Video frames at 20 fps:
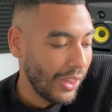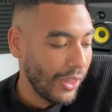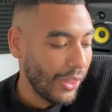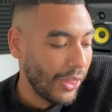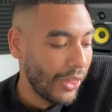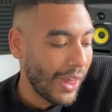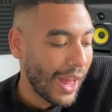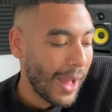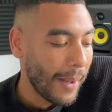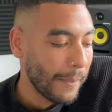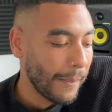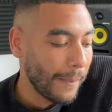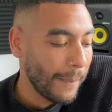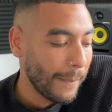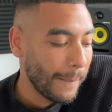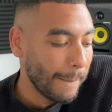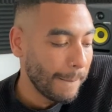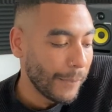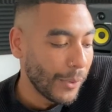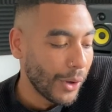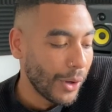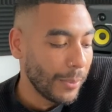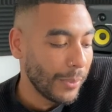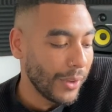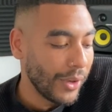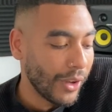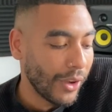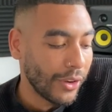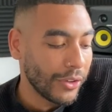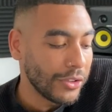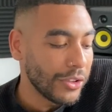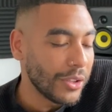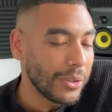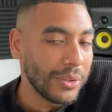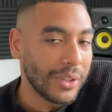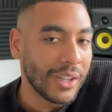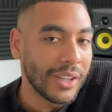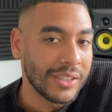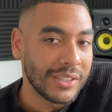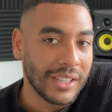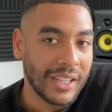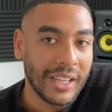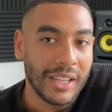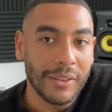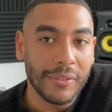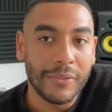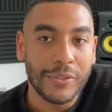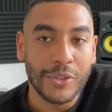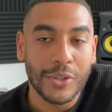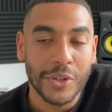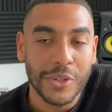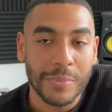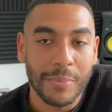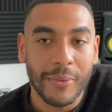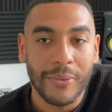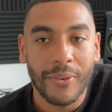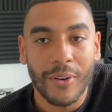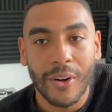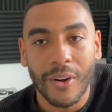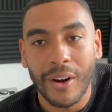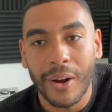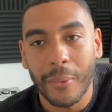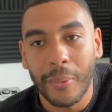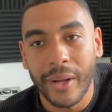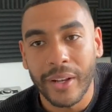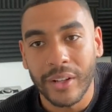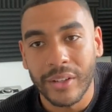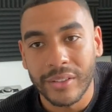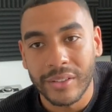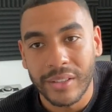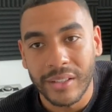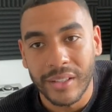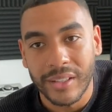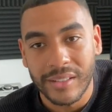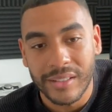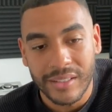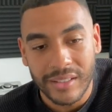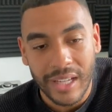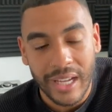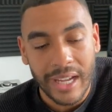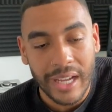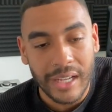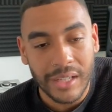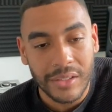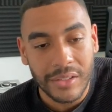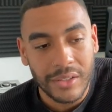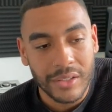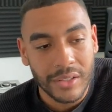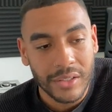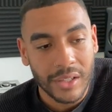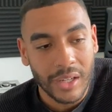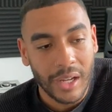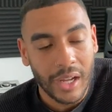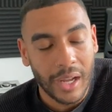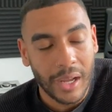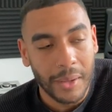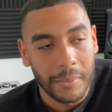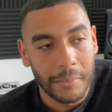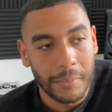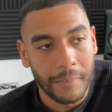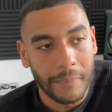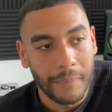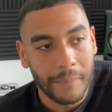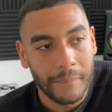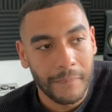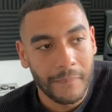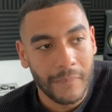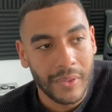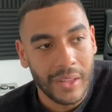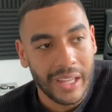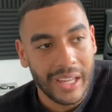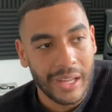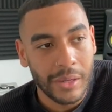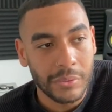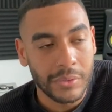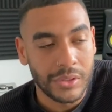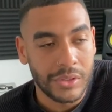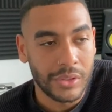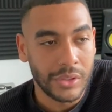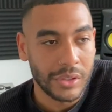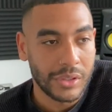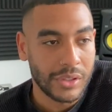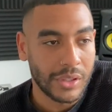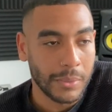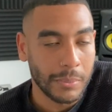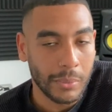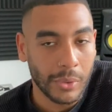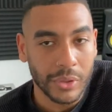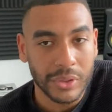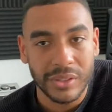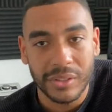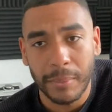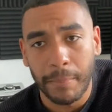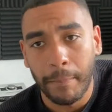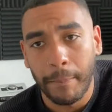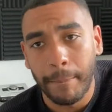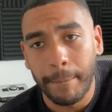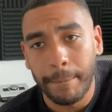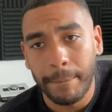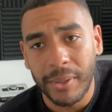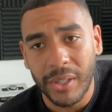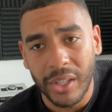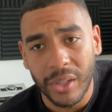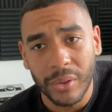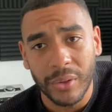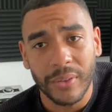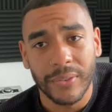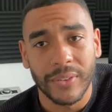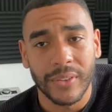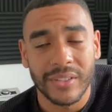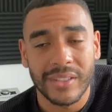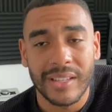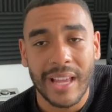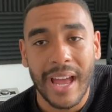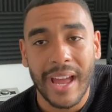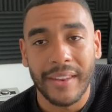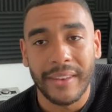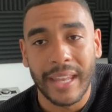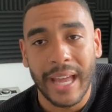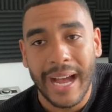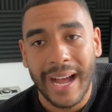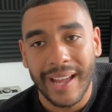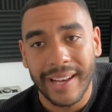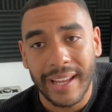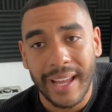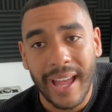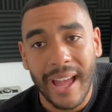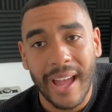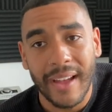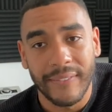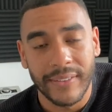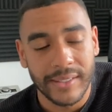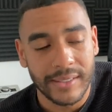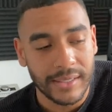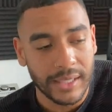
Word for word: That moment on New Year's Eve, just before I went onto the stage, um, it was just the most beautiful setting that I'd ever